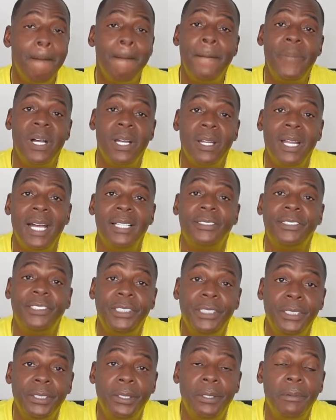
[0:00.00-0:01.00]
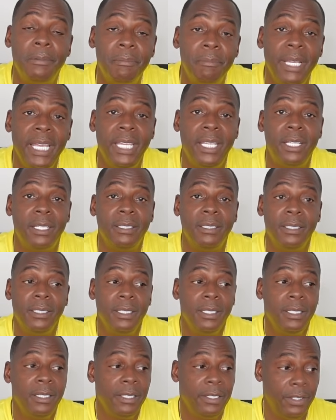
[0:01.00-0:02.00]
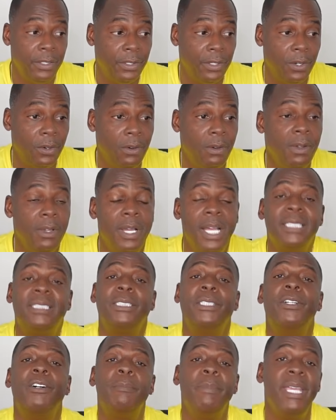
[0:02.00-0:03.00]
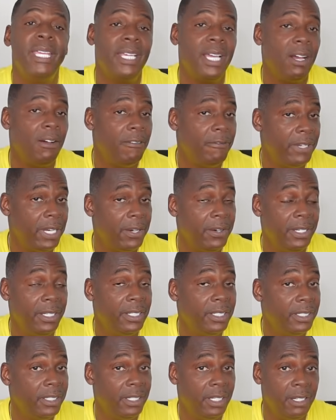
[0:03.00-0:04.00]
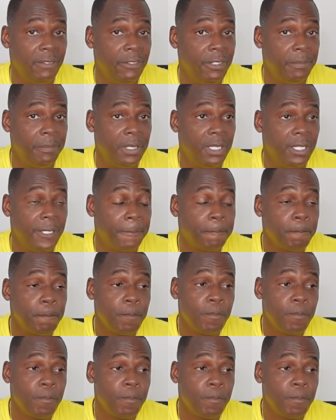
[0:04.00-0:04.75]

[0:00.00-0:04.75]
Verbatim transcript: but I still make, you know, I still make out very good every month,